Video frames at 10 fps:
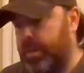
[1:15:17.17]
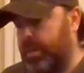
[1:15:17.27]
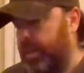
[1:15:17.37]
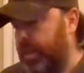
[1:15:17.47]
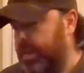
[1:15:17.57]

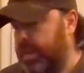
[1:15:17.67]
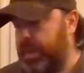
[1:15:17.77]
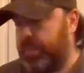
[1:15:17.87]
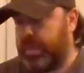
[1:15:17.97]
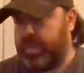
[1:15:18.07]
okay, and
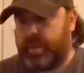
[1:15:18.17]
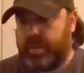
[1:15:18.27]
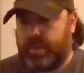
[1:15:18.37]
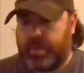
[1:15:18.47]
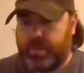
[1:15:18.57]
can we
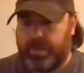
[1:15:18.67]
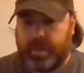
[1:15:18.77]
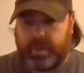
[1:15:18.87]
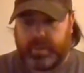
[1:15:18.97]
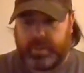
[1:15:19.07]

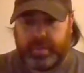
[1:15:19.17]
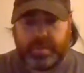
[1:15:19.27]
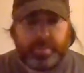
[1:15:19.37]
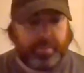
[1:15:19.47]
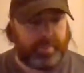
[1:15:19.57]
theoretically?